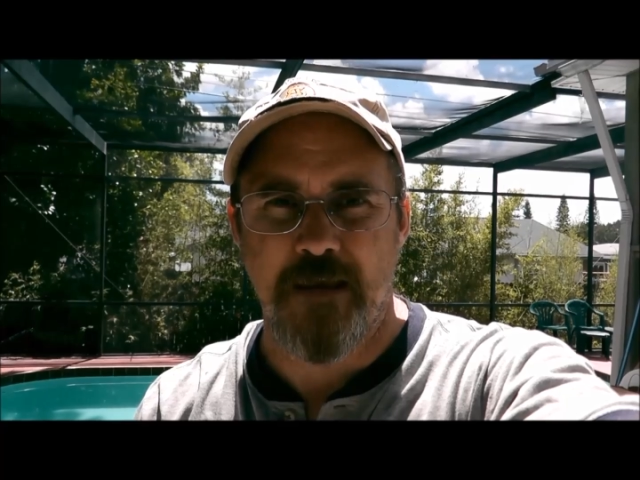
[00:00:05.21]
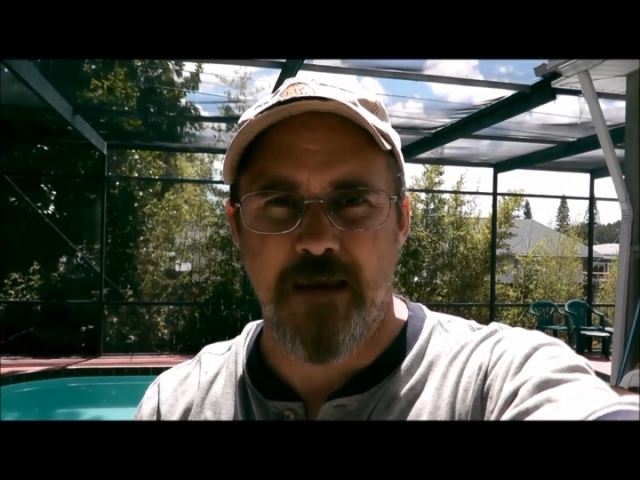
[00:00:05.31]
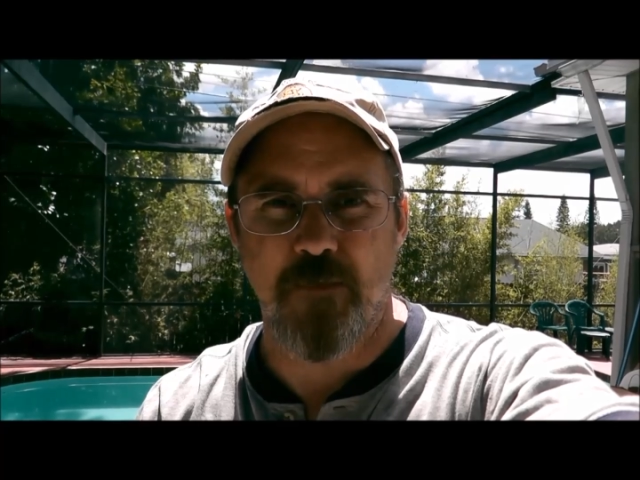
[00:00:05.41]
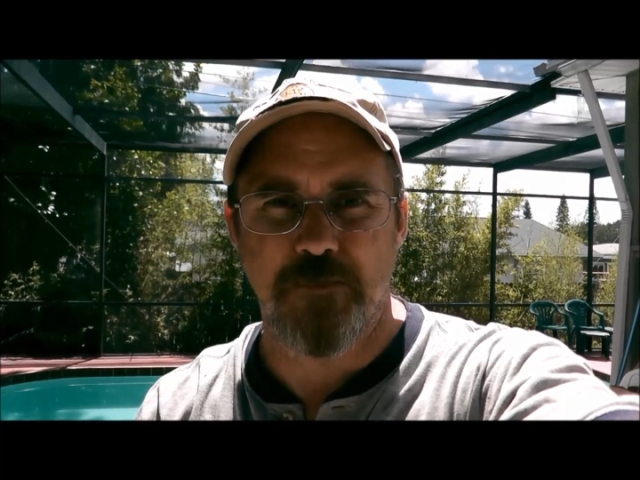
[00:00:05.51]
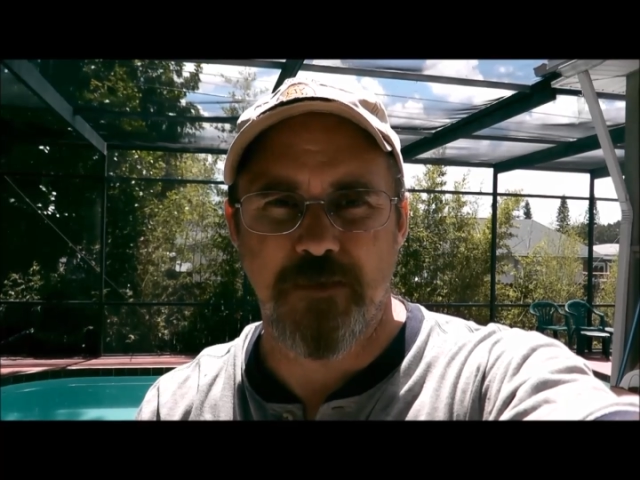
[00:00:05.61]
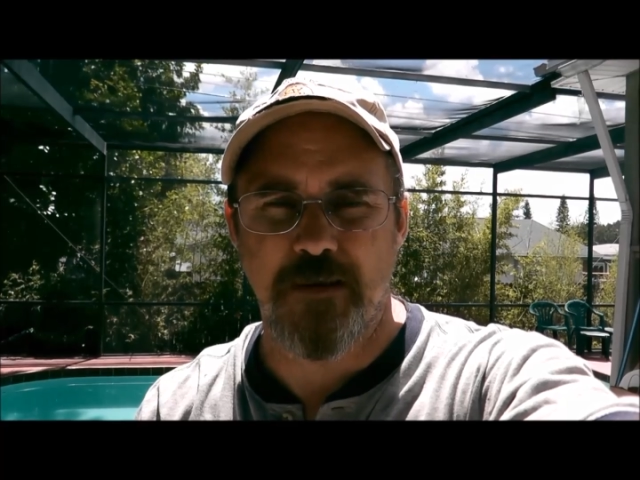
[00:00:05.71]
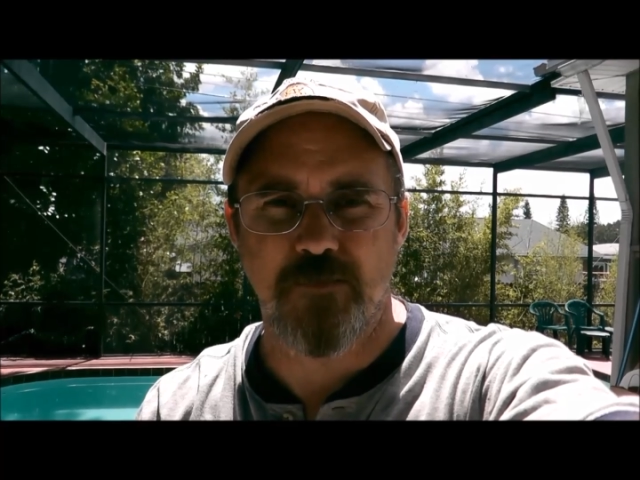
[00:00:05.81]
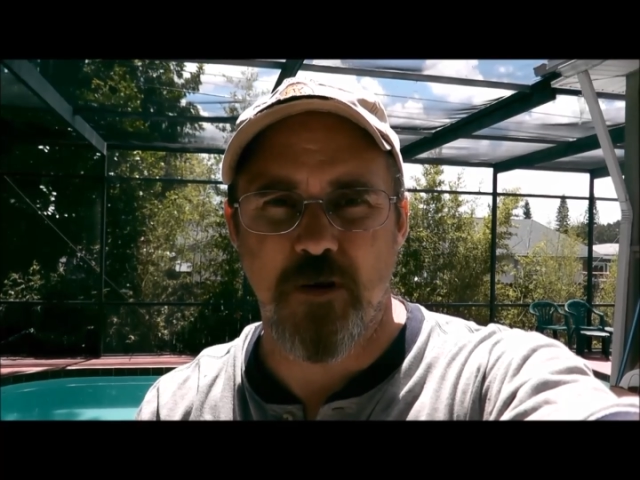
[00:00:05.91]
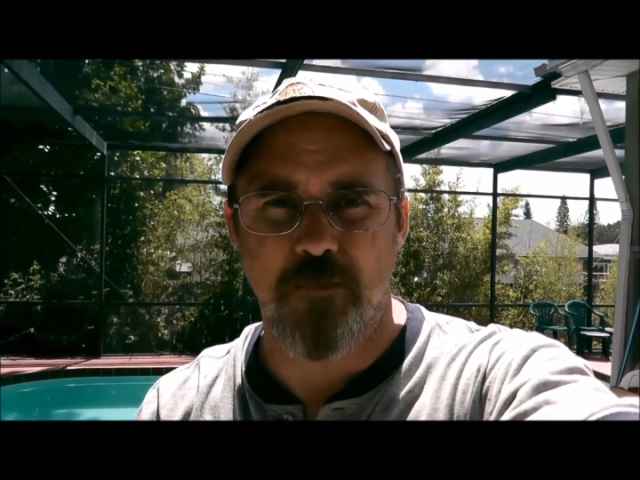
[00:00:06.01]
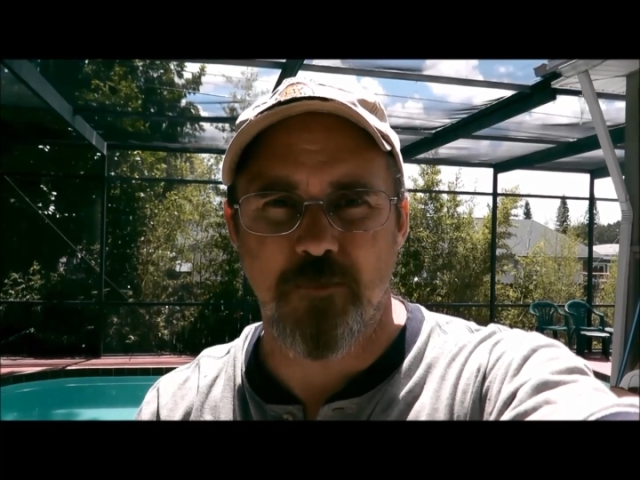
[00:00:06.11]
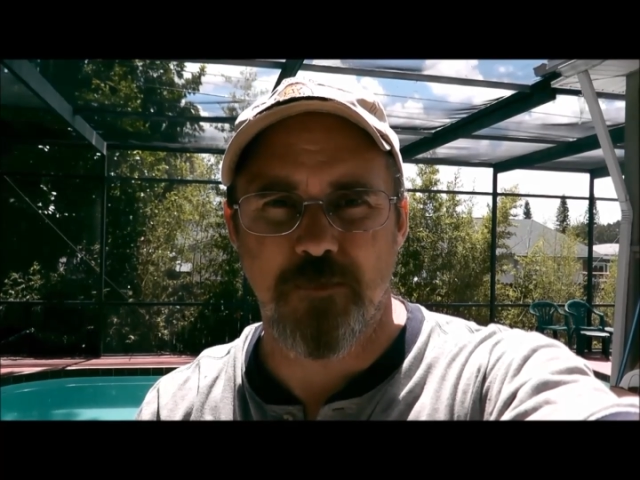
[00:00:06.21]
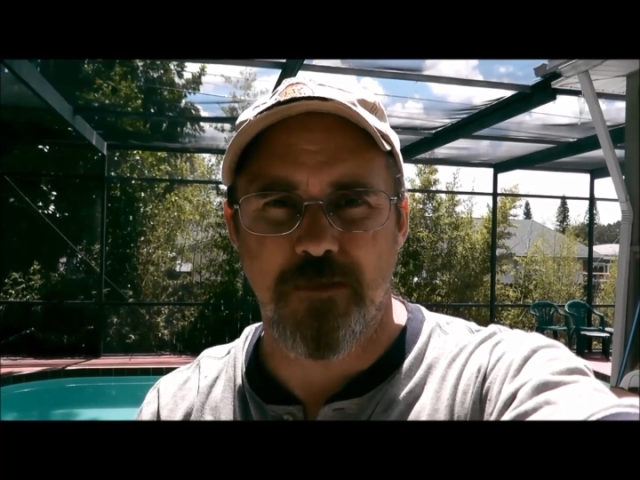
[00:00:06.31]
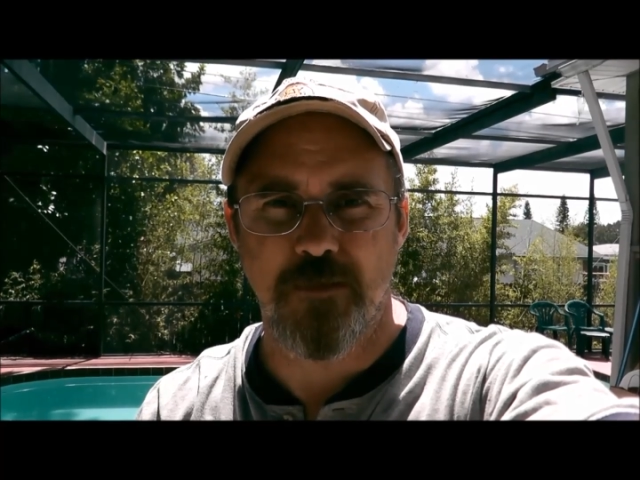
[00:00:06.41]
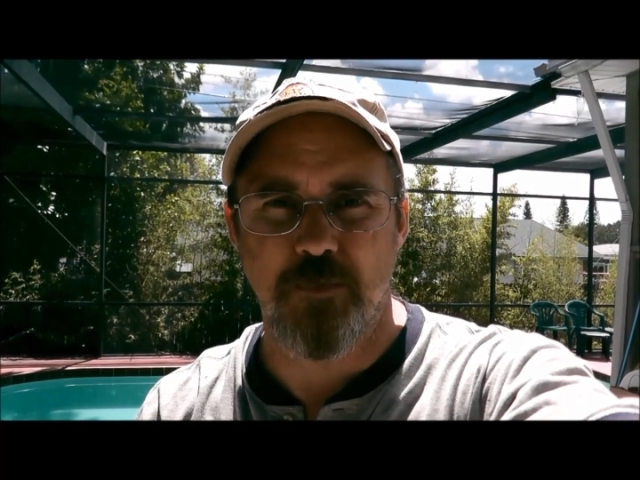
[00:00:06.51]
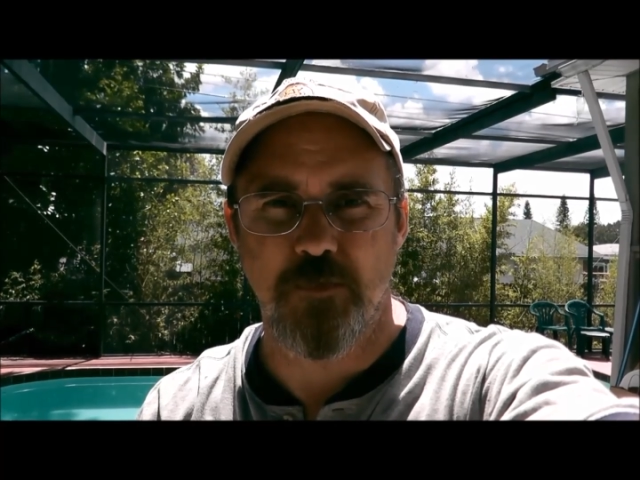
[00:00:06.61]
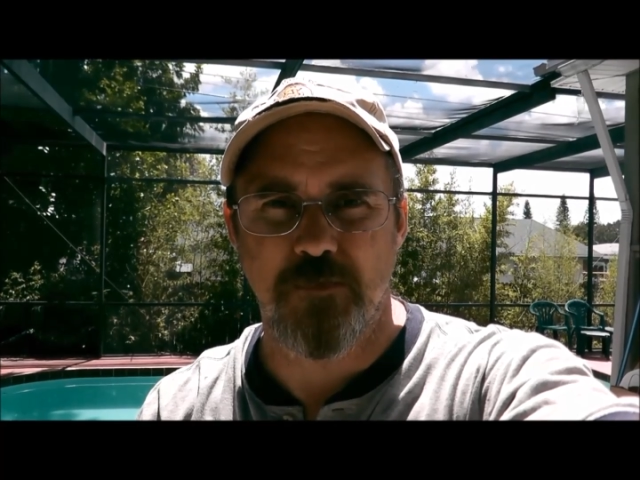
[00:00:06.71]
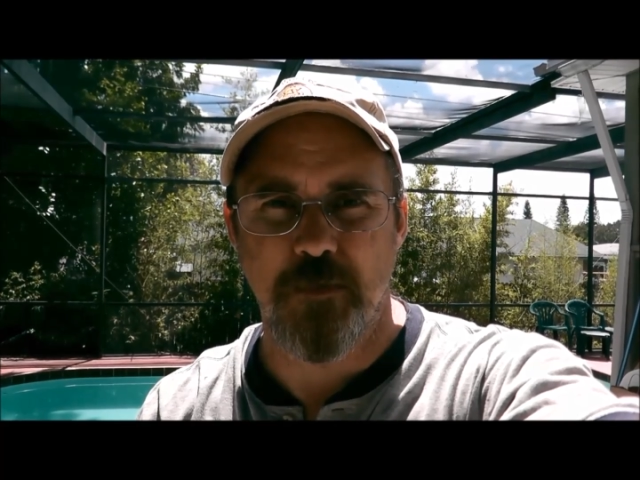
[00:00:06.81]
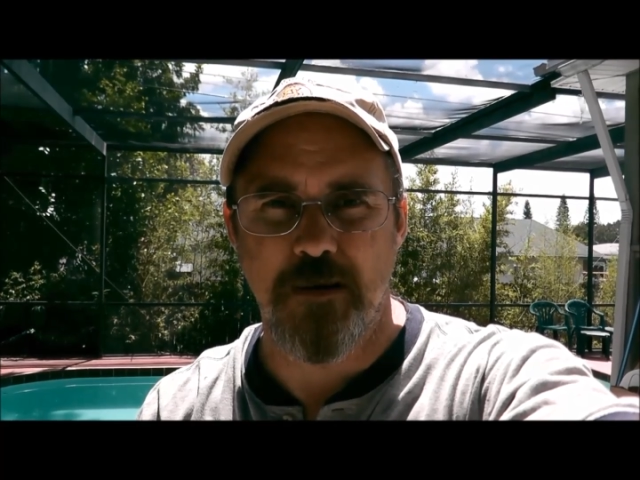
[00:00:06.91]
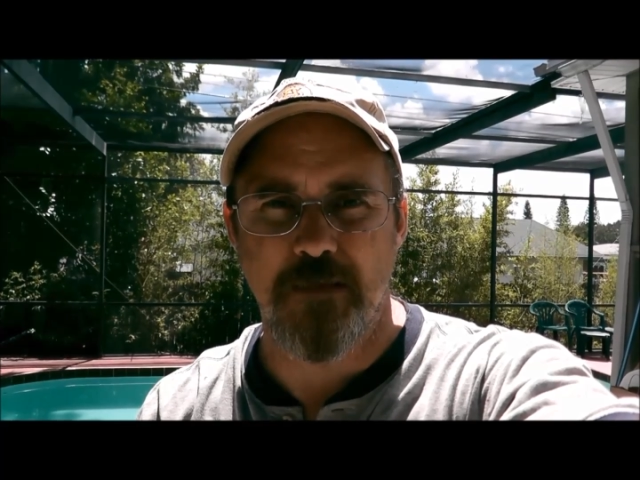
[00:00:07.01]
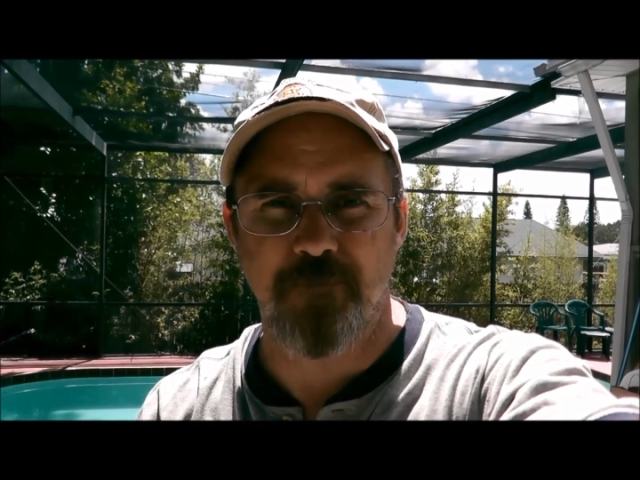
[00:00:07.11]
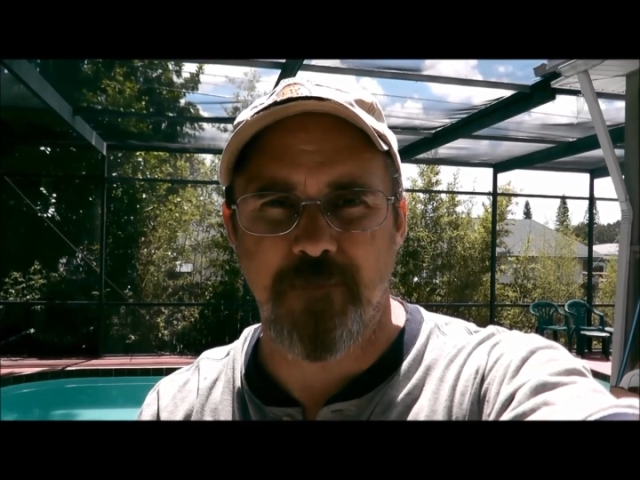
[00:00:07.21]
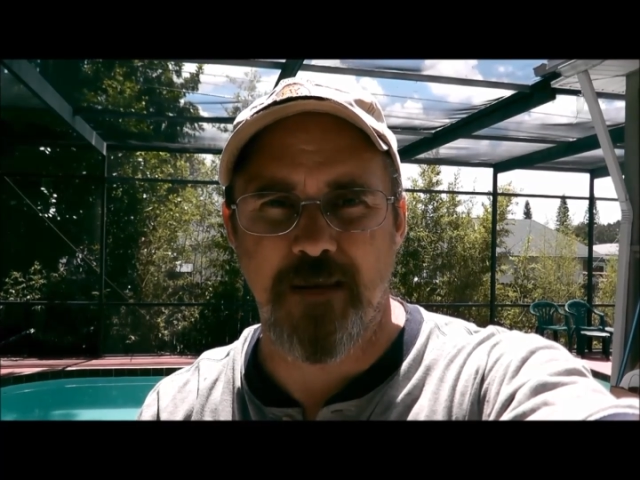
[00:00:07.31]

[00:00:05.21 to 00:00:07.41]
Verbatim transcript: Hey, once again, it's Robert with Clean Pool and Spa,